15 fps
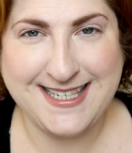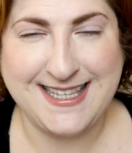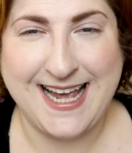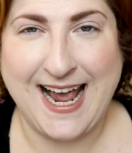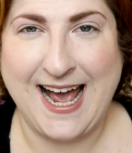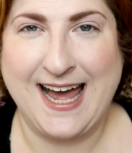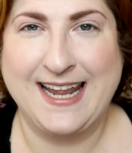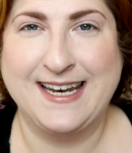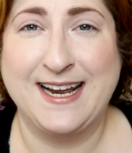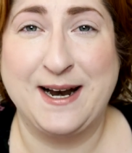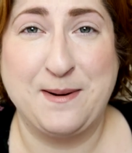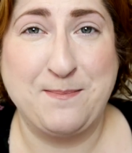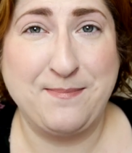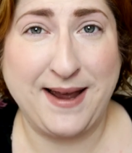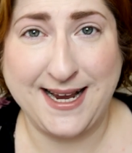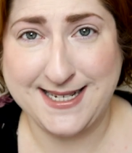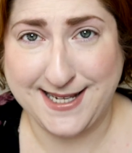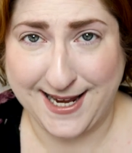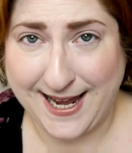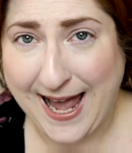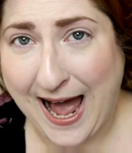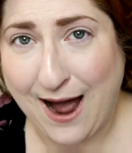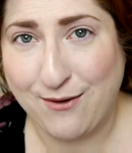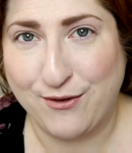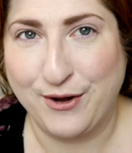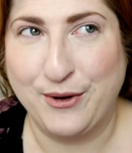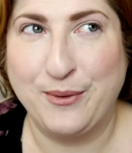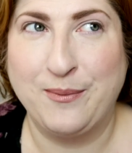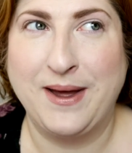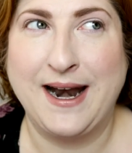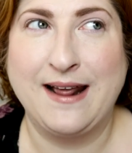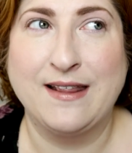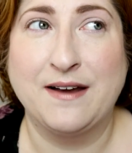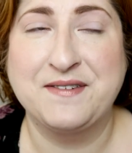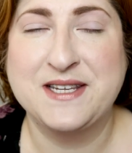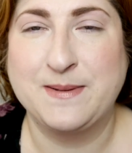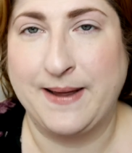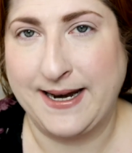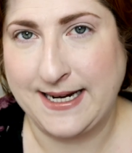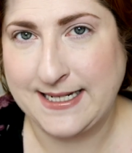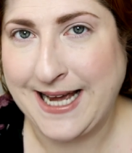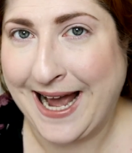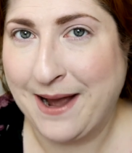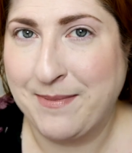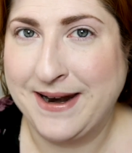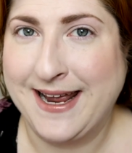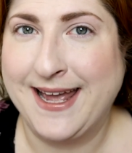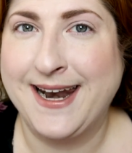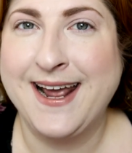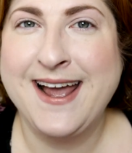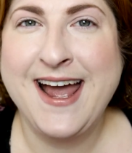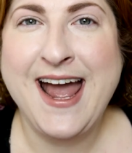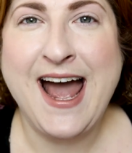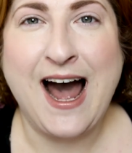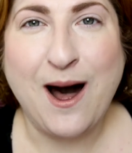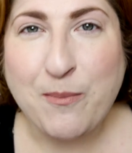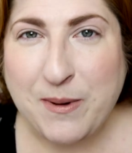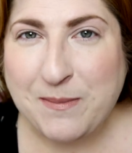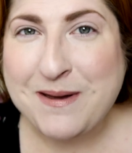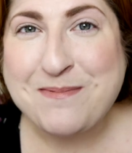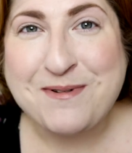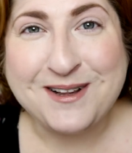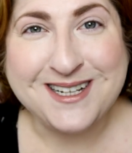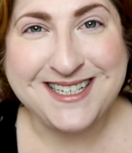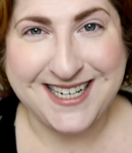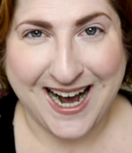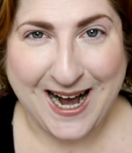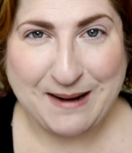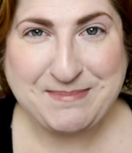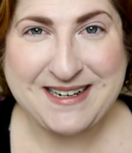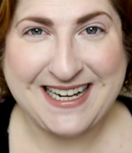They had an amazing cat room and I loved spending time in it, helping people adopt.